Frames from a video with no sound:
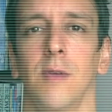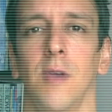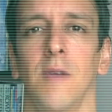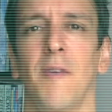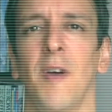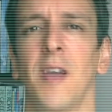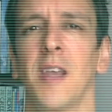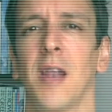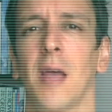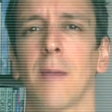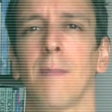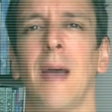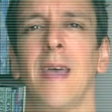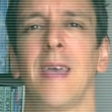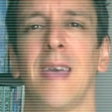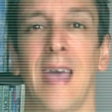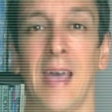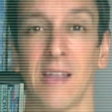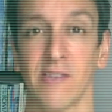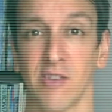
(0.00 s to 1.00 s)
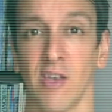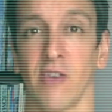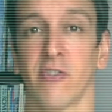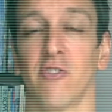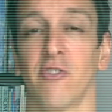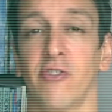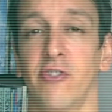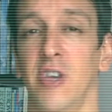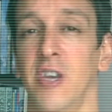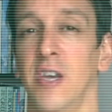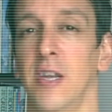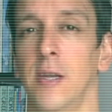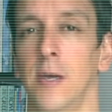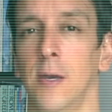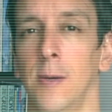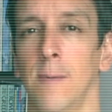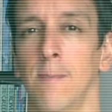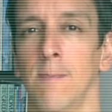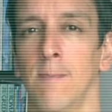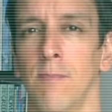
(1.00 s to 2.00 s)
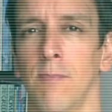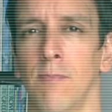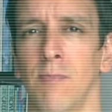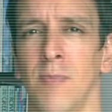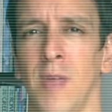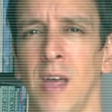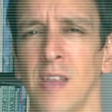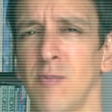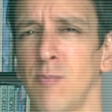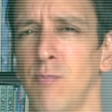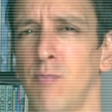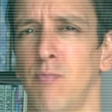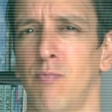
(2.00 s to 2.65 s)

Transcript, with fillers: If I eat like my ancestors did, that's